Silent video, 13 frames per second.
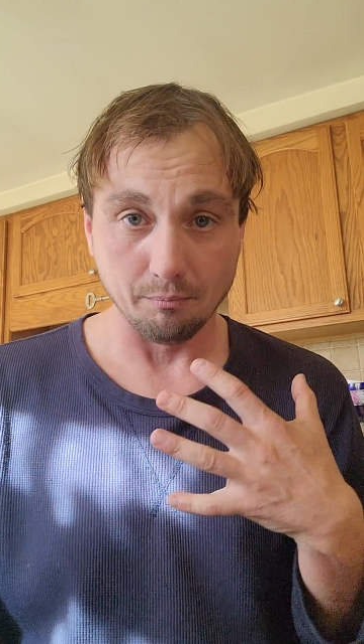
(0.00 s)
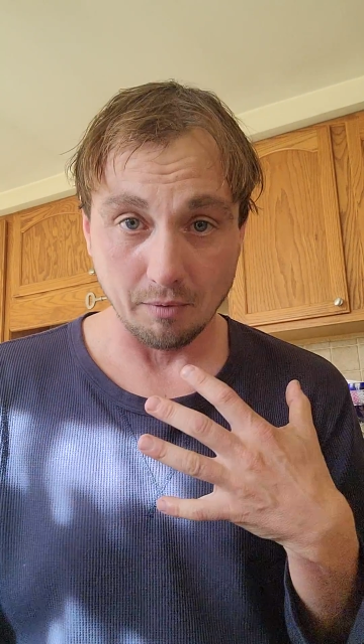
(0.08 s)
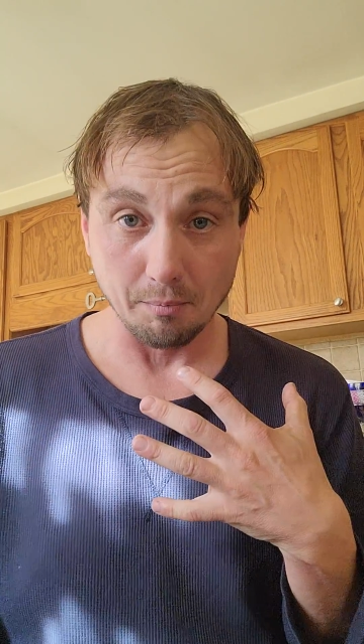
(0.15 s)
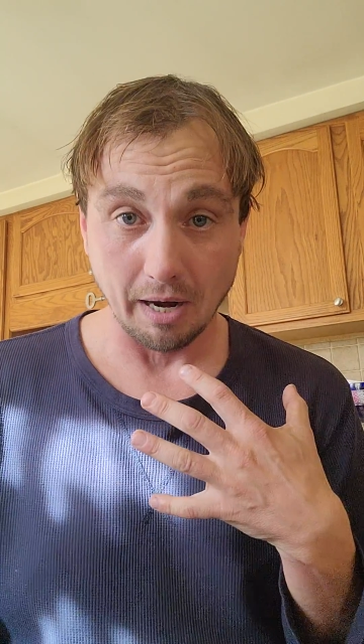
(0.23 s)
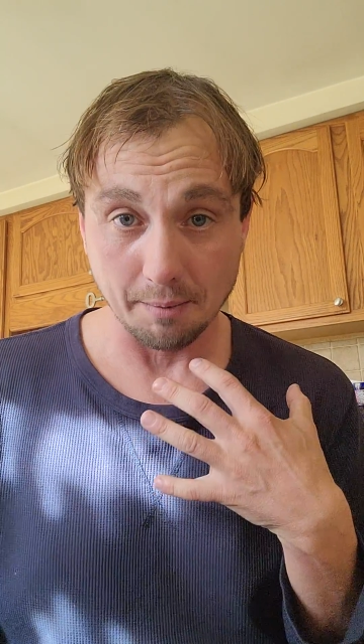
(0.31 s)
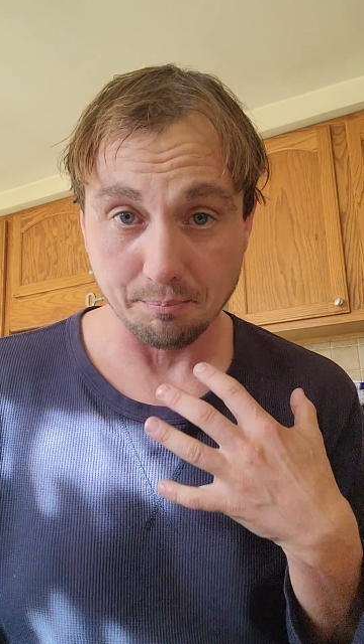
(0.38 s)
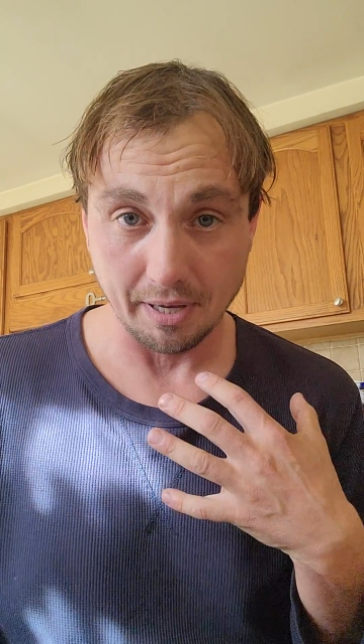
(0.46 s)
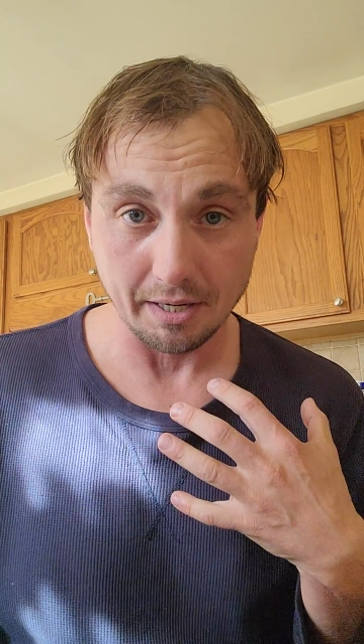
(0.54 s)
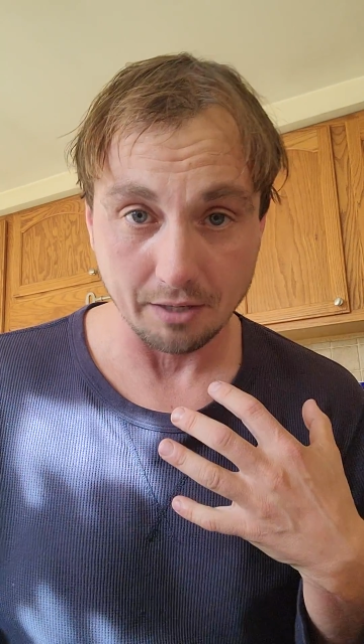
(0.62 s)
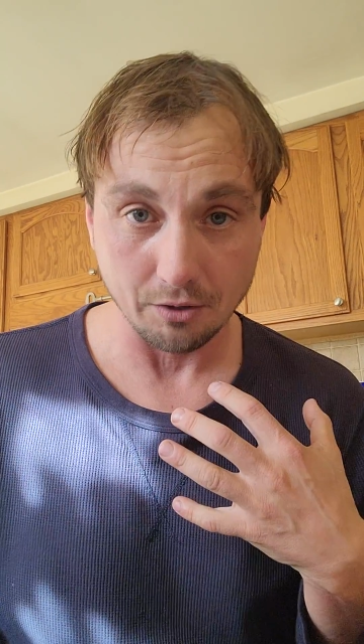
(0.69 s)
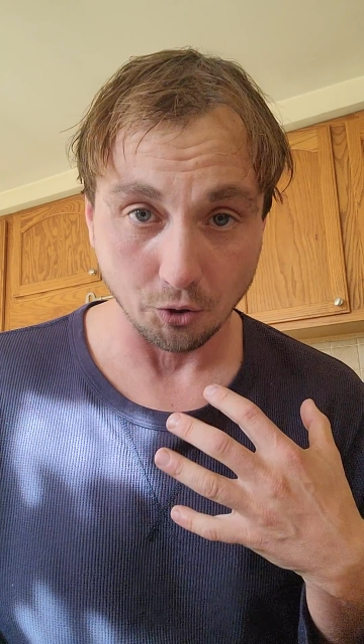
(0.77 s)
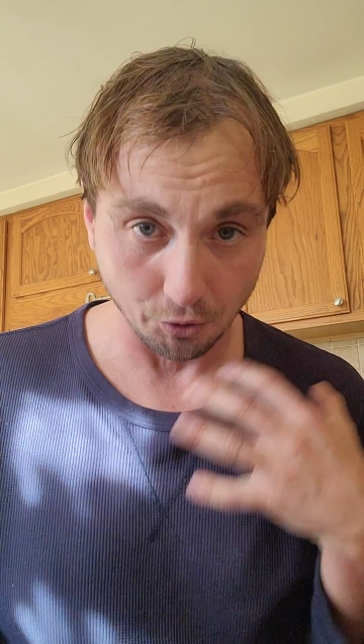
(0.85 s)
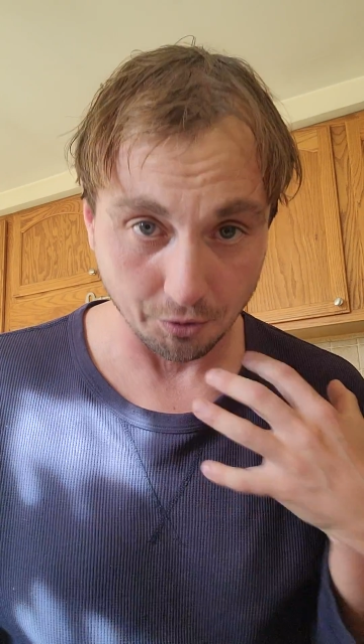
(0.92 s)
in my
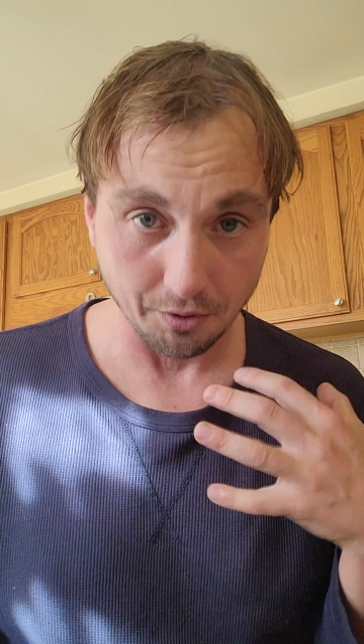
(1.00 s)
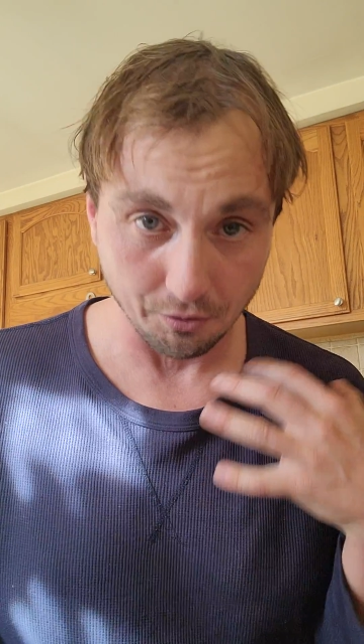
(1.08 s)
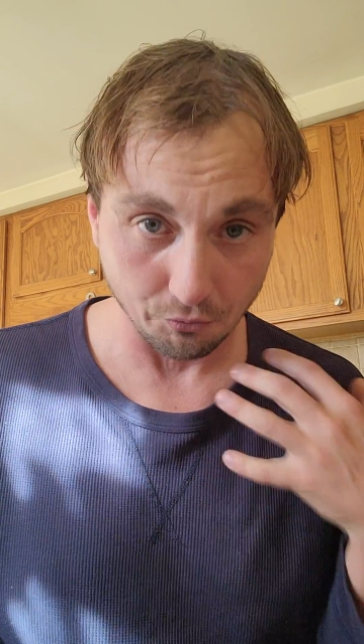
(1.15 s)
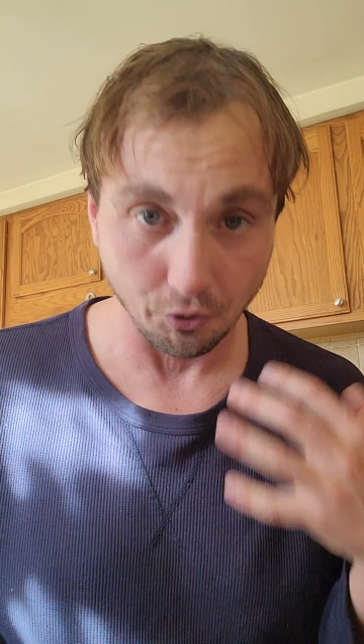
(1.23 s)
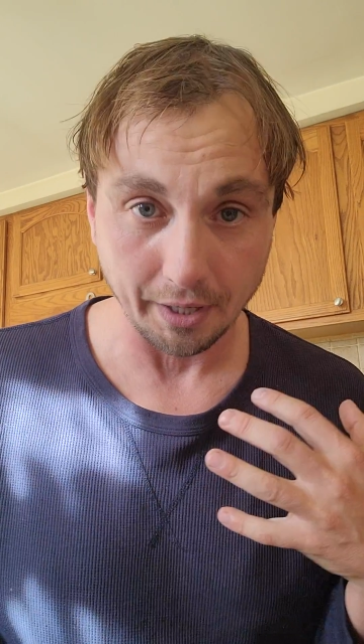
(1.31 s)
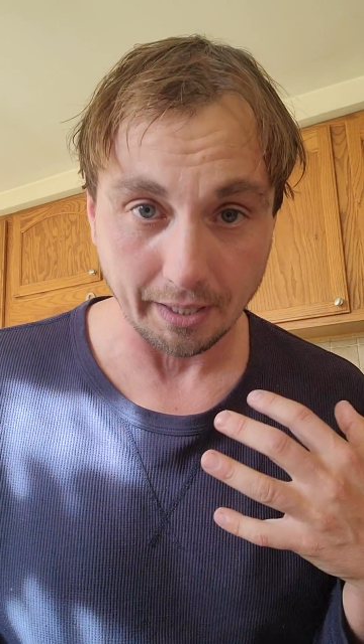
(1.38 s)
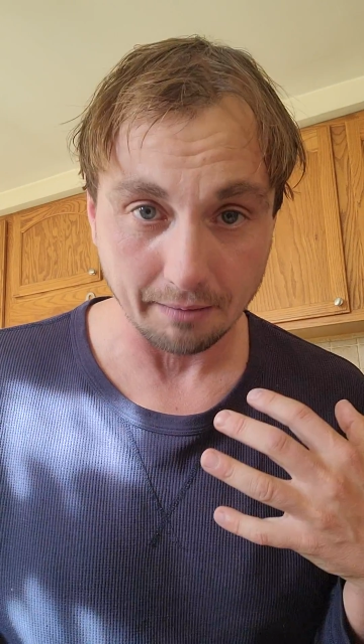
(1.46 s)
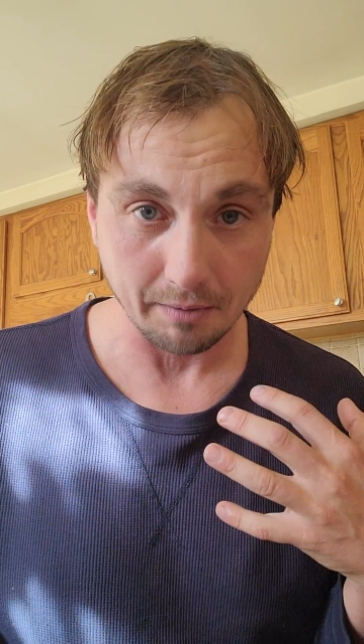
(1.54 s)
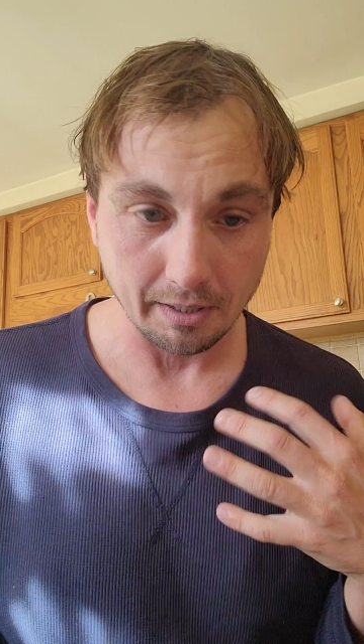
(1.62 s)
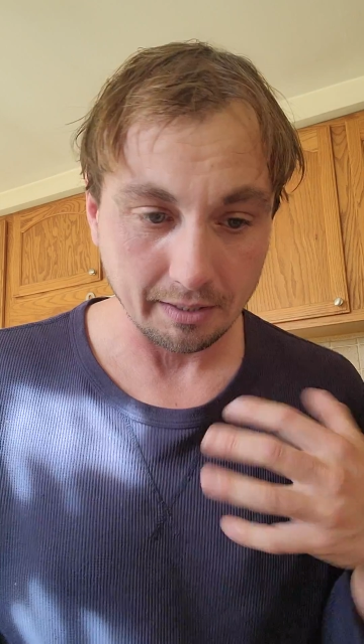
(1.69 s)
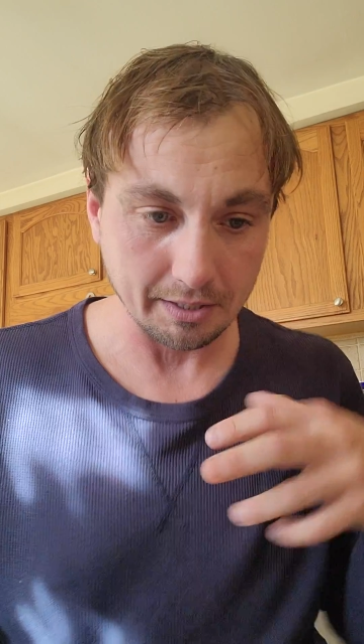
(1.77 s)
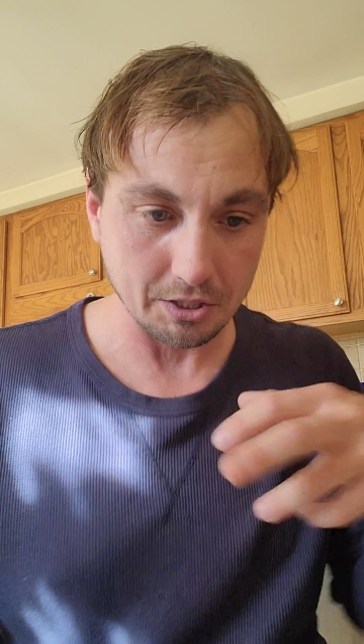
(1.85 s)
opinion, earned the right to